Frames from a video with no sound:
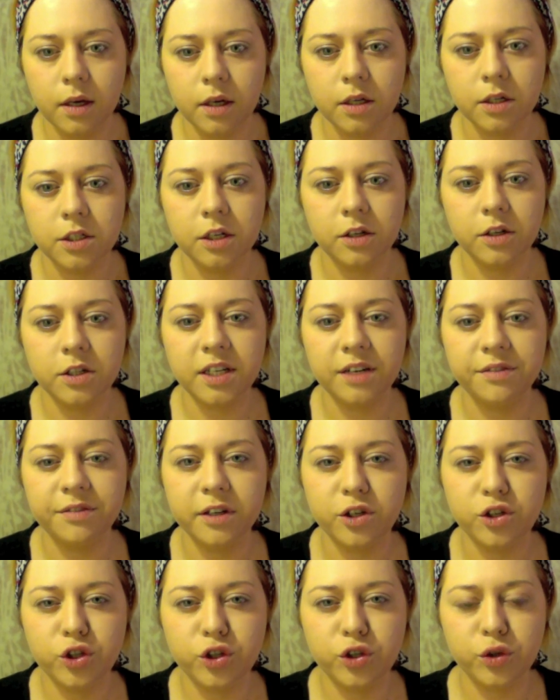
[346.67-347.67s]
So there's
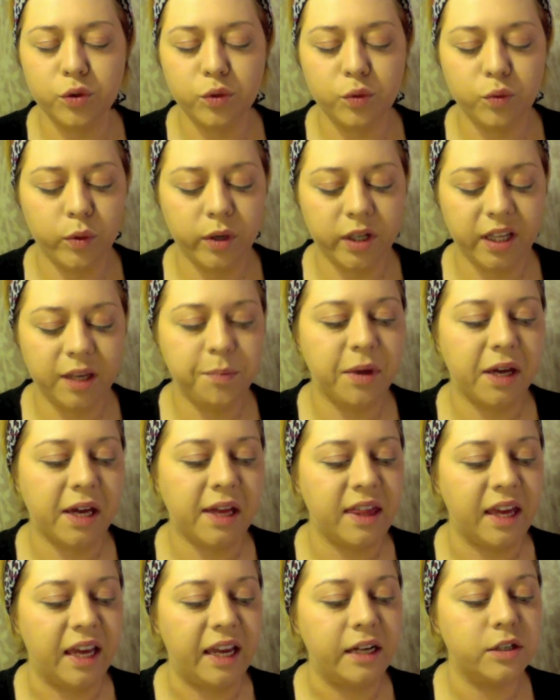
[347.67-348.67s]
definitely two really big
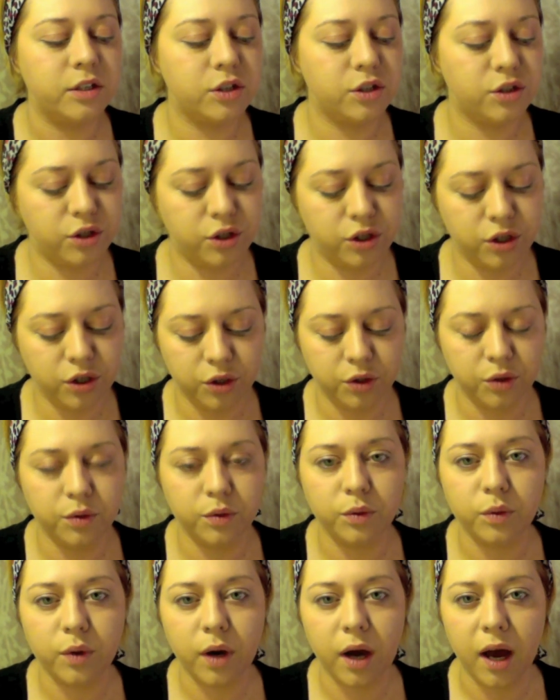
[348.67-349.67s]
things
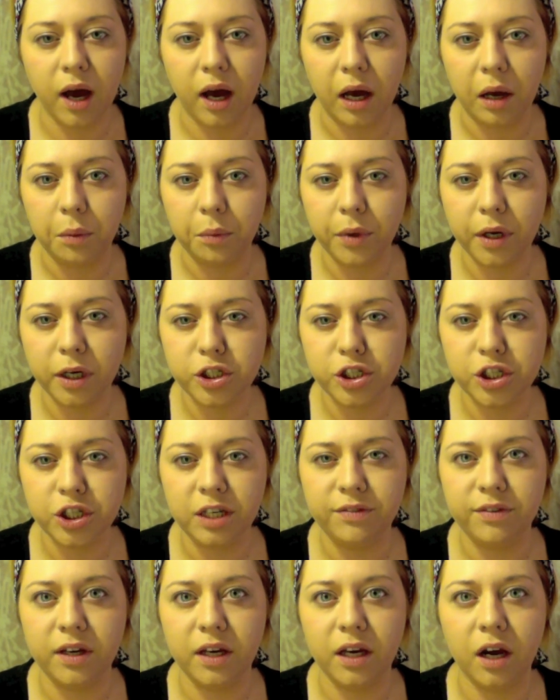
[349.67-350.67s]
to
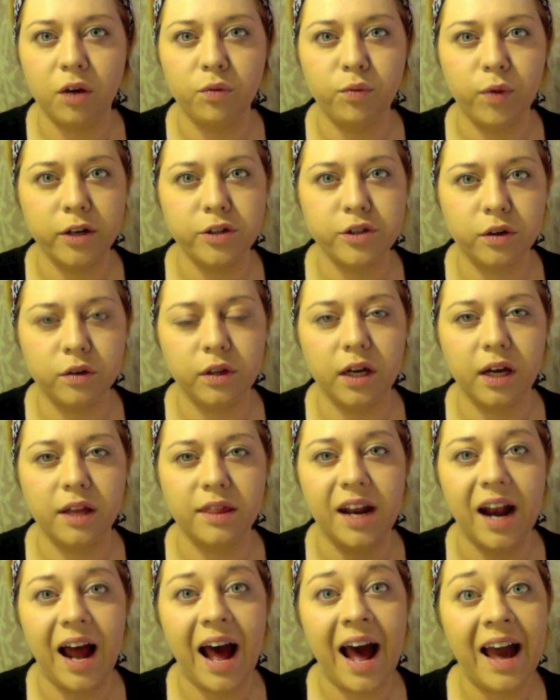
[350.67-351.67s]
achieving a retro look
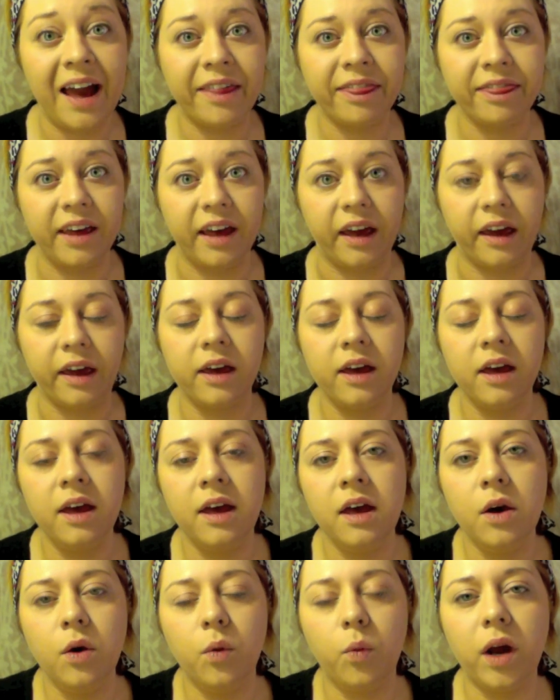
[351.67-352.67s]
that I think.
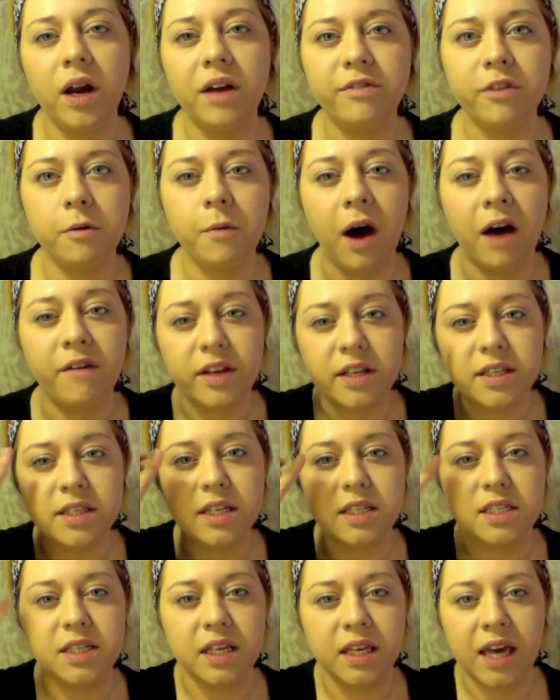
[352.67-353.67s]
One of them obviously
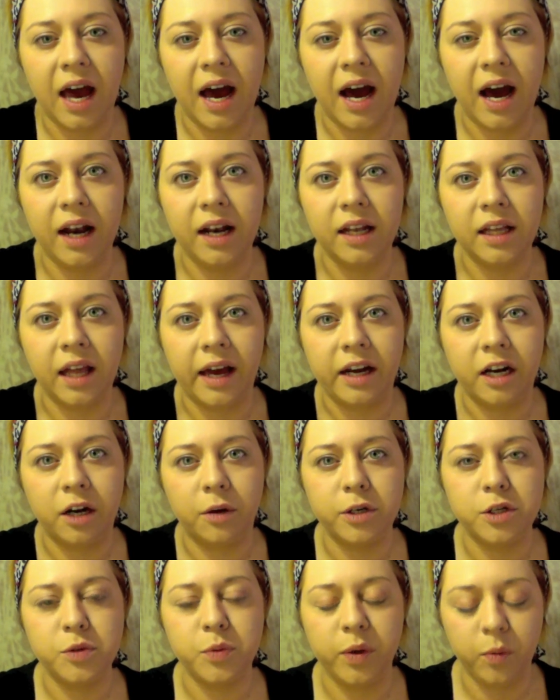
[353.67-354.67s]
is the cat liner,
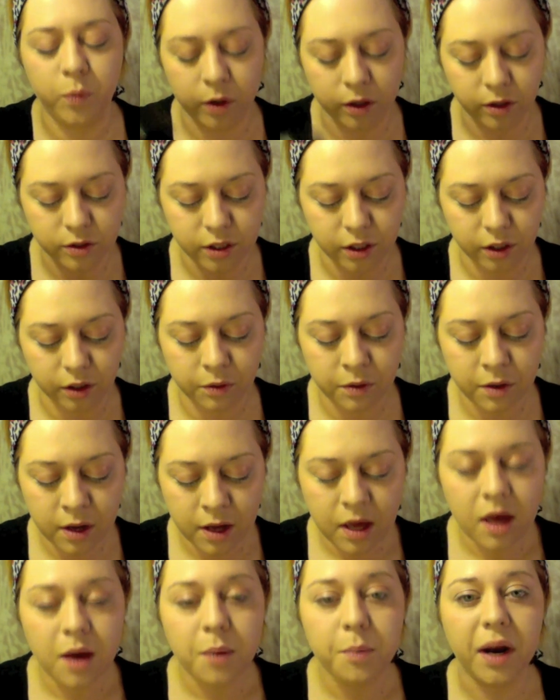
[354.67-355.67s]
which we will do,
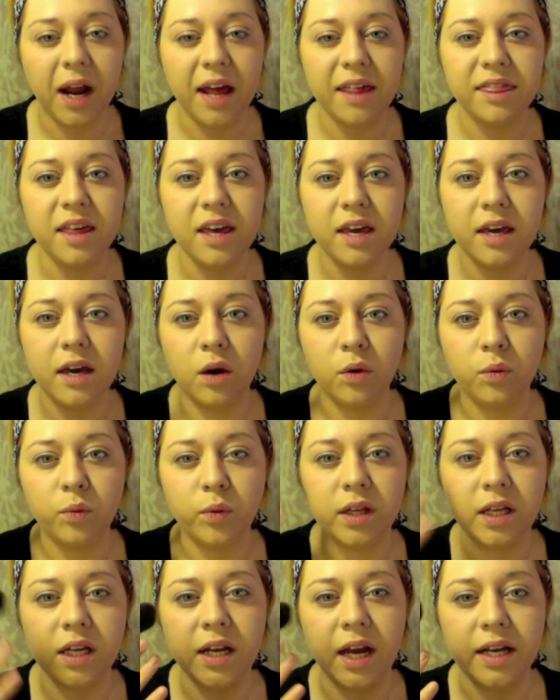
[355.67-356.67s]
but I think a
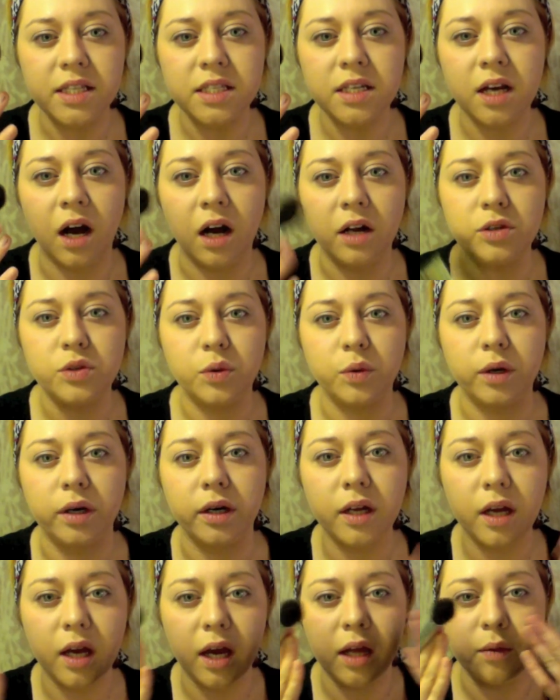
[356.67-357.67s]
really nice contoured
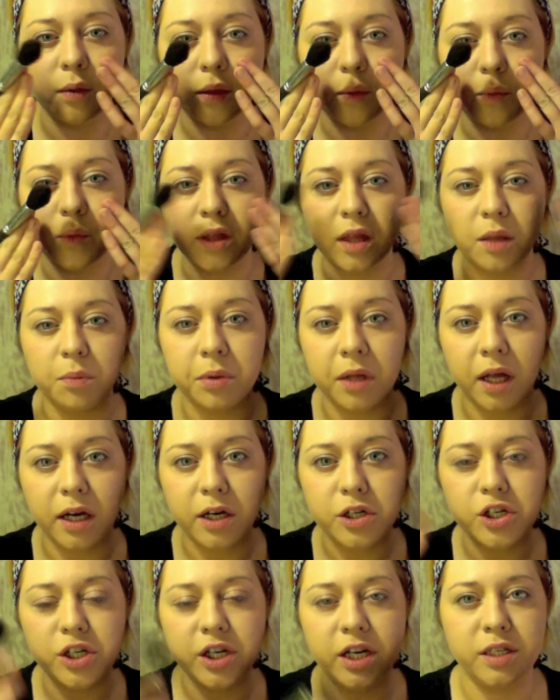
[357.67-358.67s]
and with a
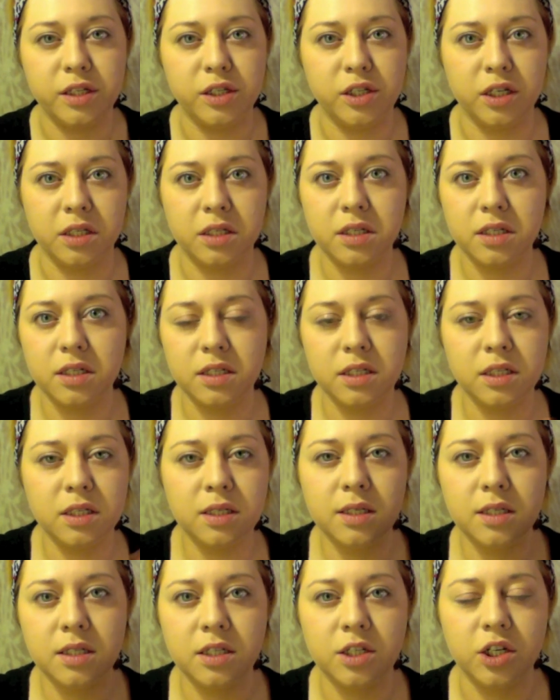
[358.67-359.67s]
blush is just
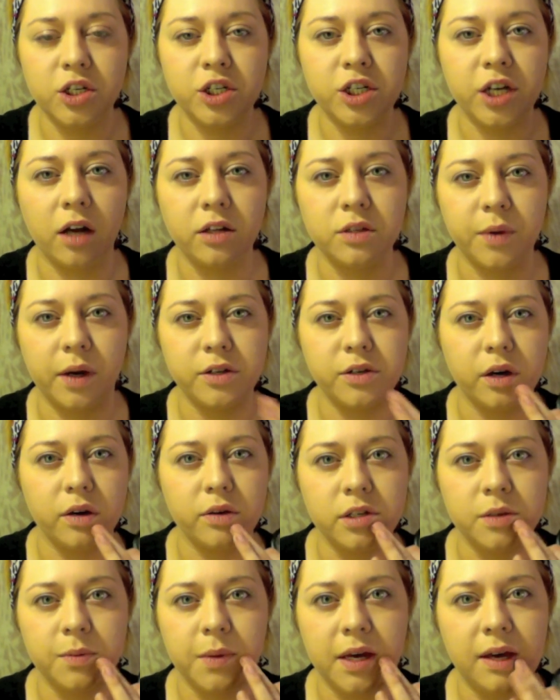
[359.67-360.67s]
shouts retro to
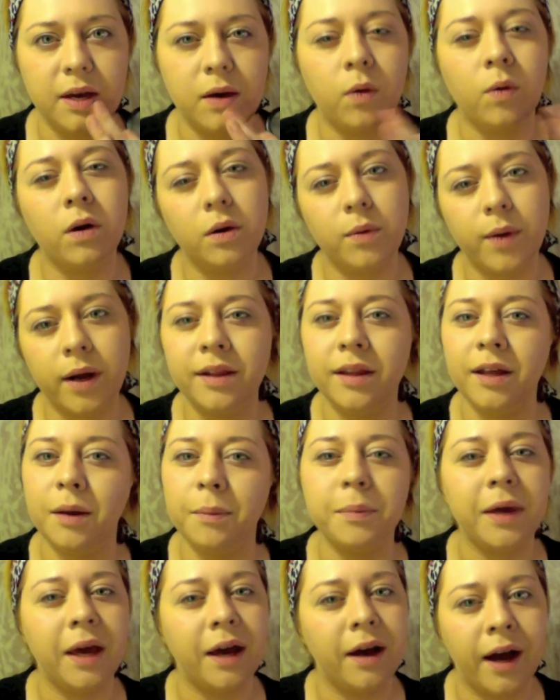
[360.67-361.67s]
me, or a red lip,
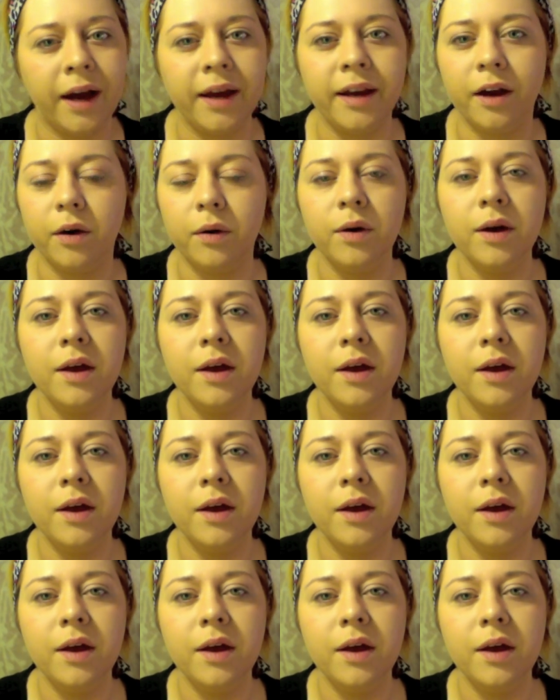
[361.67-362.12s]
yeah, I know.